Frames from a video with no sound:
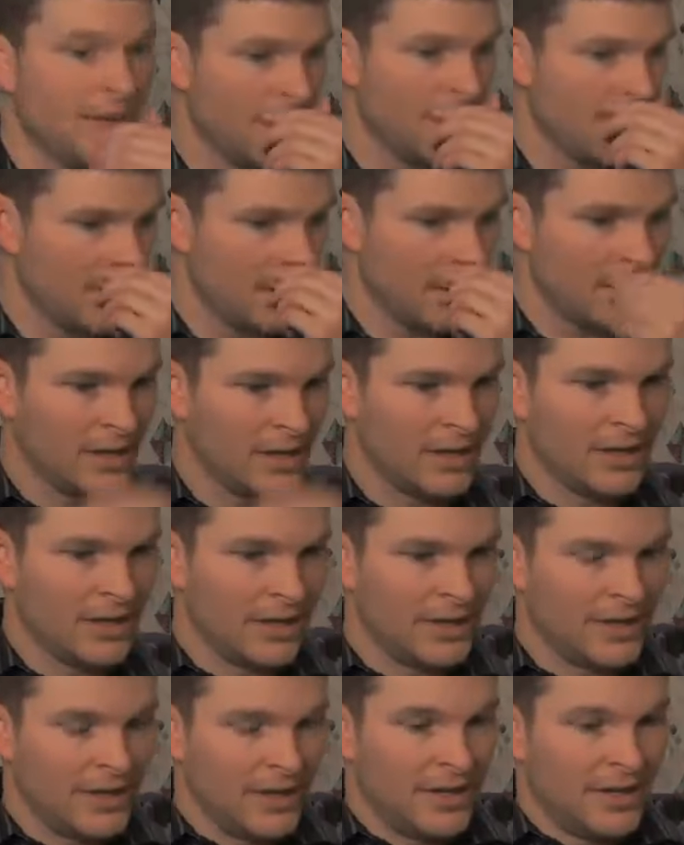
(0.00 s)

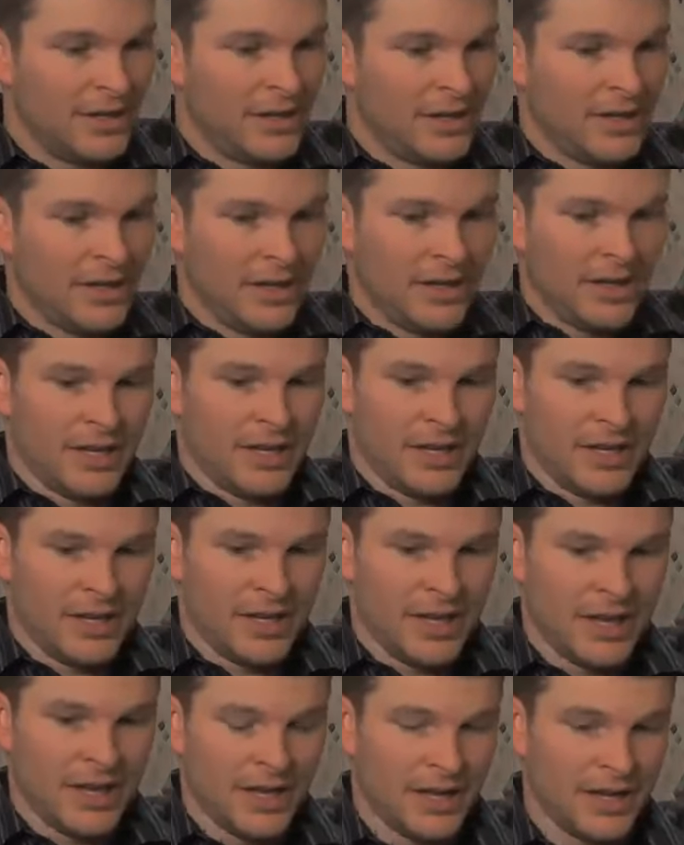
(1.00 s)

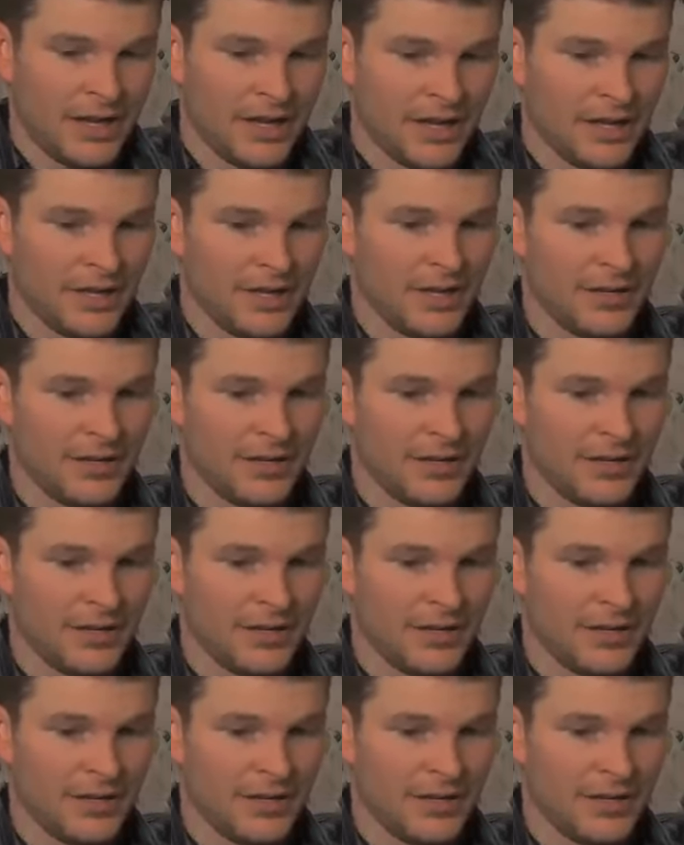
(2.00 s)
[no speech]